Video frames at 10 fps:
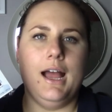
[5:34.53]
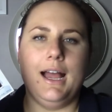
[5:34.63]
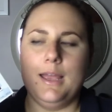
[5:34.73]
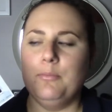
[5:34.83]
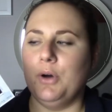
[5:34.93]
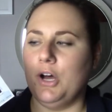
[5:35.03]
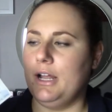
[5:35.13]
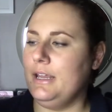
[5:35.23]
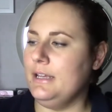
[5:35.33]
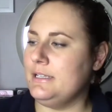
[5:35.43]
I
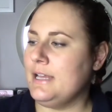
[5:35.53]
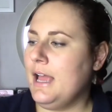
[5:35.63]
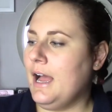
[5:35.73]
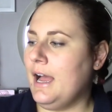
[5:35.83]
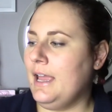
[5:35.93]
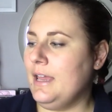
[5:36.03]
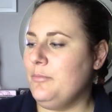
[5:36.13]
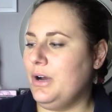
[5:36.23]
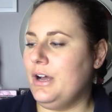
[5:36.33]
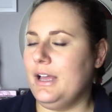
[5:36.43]
bought it. I
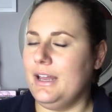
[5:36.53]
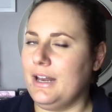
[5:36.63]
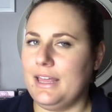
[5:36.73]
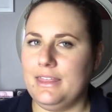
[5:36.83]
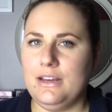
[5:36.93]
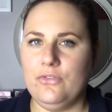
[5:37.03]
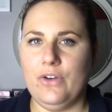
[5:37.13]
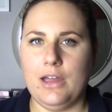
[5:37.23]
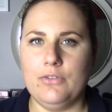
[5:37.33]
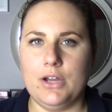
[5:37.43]
had bought, I think,
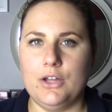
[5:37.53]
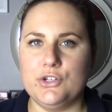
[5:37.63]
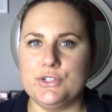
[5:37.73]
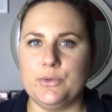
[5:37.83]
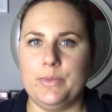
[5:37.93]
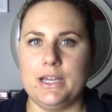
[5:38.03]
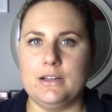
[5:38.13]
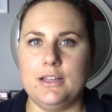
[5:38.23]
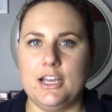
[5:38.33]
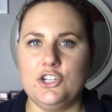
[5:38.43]
five colors from that
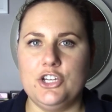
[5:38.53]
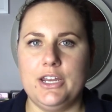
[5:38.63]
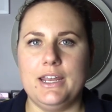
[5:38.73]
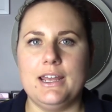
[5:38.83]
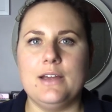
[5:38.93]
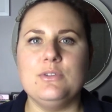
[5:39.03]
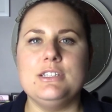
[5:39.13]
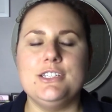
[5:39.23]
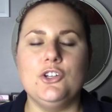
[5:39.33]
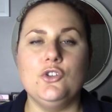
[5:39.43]
collection, and I was
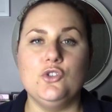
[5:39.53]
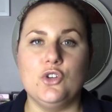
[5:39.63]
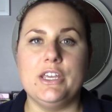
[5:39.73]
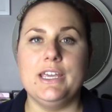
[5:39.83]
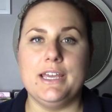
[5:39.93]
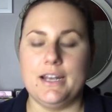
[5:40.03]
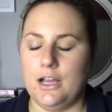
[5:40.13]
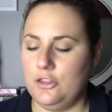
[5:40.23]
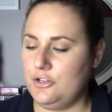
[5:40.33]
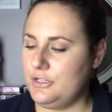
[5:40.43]
still looking at
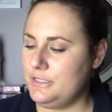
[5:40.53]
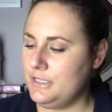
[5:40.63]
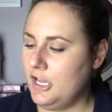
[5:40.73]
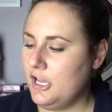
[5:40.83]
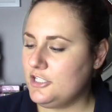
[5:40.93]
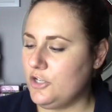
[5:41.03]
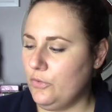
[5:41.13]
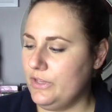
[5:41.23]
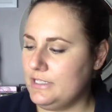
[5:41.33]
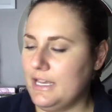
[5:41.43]
others.
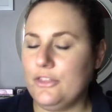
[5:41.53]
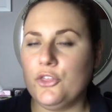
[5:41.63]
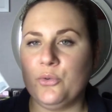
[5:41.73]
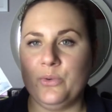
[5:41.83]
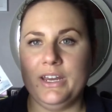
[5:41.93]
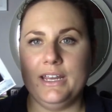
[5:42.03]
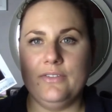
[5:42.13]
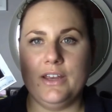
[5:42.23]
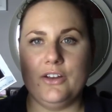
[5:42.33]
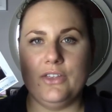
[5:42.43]
So this had three
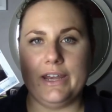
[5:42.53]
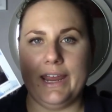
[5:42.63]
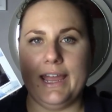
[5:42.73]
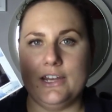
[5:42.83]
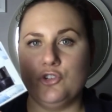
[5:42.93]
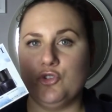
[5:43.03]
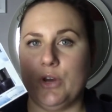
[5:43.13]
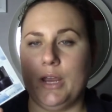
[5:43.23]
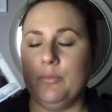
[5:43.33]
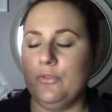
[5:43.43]
in there that I hadn't
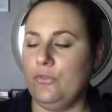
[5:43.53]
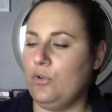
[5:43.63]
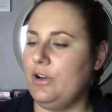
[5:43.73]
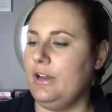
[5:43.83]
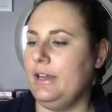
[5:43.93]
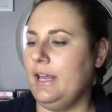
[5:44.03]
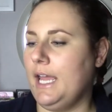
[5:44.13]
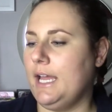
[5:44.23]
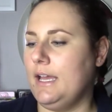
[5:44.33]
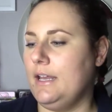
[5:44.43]
tried before. It
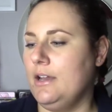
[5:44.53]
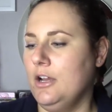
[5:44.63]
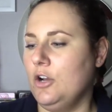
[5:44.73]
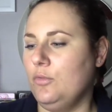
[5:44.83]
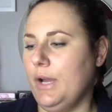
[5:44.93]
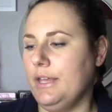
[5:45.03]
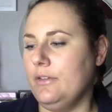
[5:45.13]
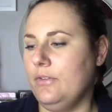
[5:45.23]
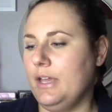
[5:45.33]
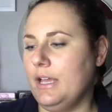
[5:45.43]
had,
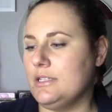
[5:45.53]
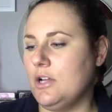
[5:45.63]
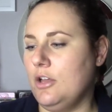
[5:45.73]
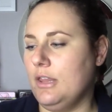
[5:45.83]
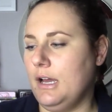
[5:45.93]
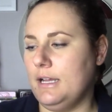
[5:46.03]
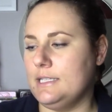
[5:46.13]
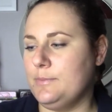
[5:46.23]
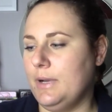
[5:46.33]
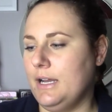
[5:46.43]
Reykjavik has all the
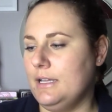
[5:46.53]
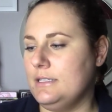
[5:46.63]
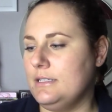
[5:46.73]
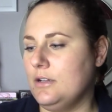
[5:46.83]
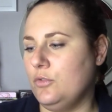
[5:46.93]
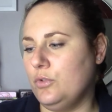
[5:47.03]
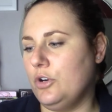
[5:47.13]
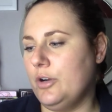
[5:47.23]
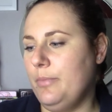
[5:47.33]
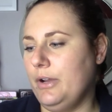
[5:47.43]
hot spots,
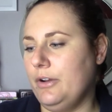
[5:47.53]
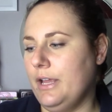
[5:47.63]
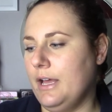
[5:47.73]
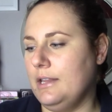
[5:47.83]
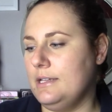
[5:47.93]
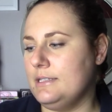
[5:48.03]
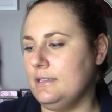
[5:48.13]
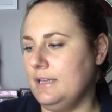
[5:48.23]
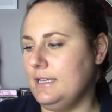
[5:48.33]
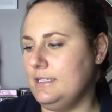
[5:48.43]
Aurora Berry-alis,
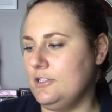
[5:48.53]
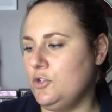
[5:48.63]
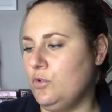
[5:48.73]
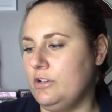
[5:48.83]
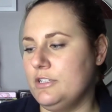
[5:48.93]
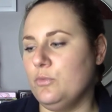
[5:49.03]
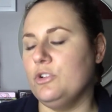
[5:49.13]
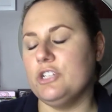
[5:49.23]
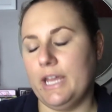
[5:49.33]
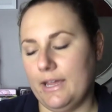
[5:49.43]
Less is Norse,
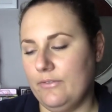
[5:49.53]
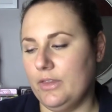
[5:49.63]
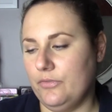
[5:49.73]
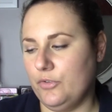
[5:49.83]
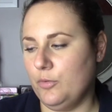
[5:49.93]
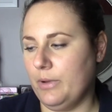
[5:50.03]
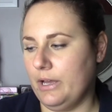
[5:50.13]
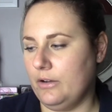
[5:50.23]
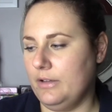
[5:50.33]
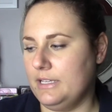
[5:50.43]
which I have in the full
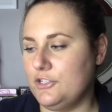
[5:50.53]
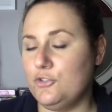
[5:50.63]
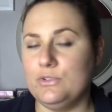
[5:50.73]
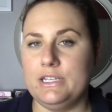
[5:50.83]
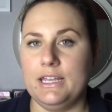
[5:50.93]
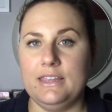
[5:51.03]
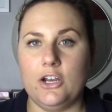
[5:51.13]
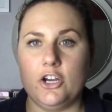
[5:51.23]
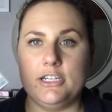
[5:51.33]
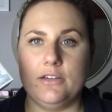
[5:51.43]
bottle, and Susie and the
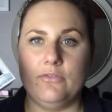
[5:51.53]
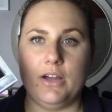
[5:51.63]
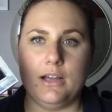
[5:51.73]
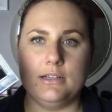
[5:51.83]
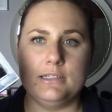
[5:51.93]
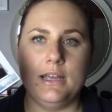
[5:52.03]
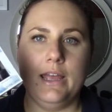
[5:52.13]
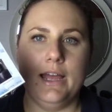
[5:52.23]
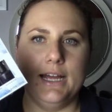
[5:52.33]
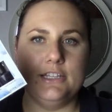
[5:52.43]
Arctic Fox.
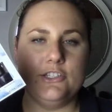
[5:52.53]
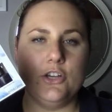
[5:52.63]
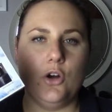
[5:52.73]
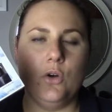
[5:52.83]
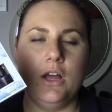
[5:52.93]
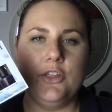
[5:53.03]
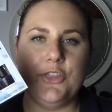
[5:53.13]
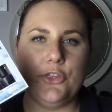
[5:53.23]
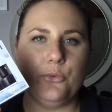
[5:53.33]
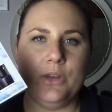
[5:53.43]
And so
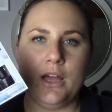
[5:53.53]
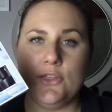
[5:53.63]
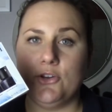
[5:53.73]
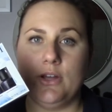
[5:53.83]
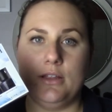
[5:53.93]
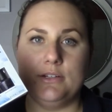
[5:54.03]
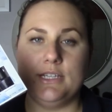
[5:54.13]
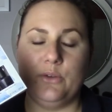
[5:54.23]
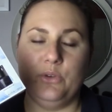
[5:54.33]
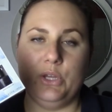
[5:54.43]
the three other colors
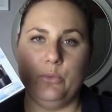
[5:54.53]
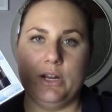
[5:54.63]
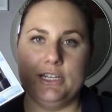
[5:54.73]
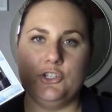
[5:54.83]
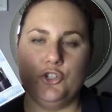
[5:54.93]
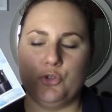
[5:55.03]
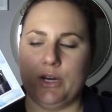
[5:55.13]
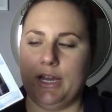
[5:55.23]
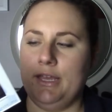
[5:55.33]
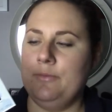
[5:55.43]
I really wanted to
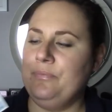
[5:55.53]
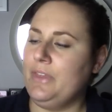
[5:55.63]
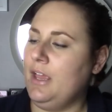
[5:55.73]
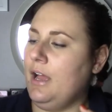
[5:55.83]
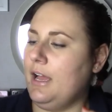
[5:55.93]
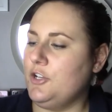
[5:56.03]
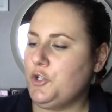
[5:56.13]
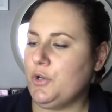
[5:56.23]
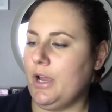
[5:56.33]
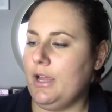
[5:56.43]
try. I
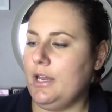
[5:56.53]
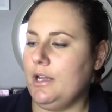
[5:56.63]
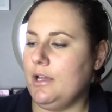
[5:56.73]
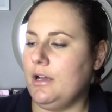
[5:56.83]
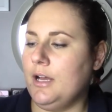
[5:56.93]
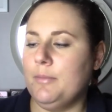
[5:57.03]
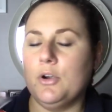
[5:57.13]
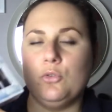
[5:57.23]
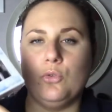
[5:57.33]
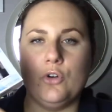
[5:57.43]
tried um,
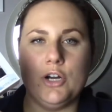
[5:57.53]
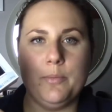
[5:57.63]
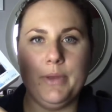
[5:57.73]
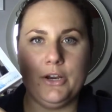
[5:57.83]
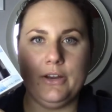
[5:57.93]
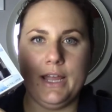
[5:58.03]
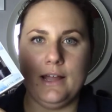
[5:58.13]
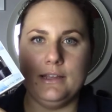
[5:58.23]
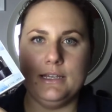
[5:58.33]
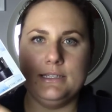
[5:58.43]
Aurora
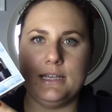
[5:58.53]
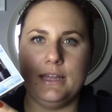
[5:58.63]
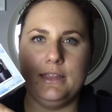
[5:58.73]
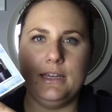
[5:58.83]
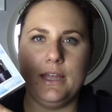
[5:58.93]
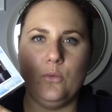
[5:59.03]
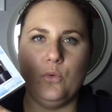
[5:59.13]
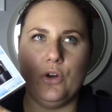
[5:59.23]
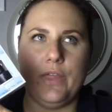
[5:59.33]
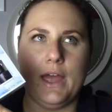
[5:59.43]
Berry-alis. I think I
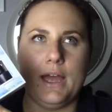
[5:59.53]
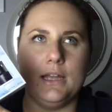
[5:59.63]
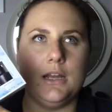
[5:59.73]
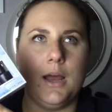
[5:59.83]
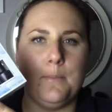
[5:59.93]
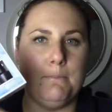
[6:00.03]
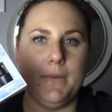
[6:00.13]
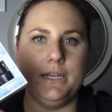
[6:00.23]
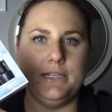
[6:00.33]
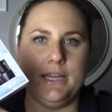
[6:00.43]
wore that on
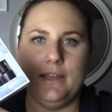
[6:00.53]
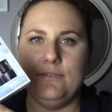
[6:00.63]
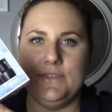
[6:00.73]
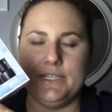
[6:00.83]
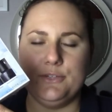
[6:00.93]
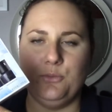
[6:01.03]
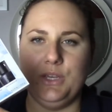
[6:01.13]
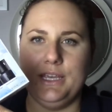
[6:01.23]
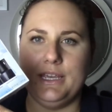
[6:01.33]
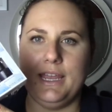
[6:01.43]
Monday of this
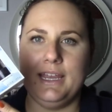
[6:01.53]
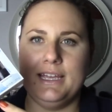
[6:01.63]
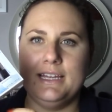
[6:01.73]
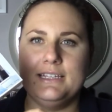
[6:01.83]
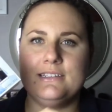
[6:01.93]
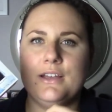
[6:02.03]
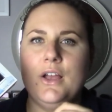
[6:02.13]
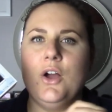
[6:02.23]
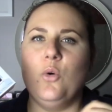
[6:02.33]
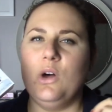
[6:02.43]
week. And
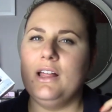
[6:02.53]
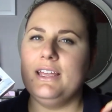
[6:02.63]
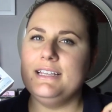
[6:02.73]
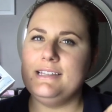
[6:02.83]
while it is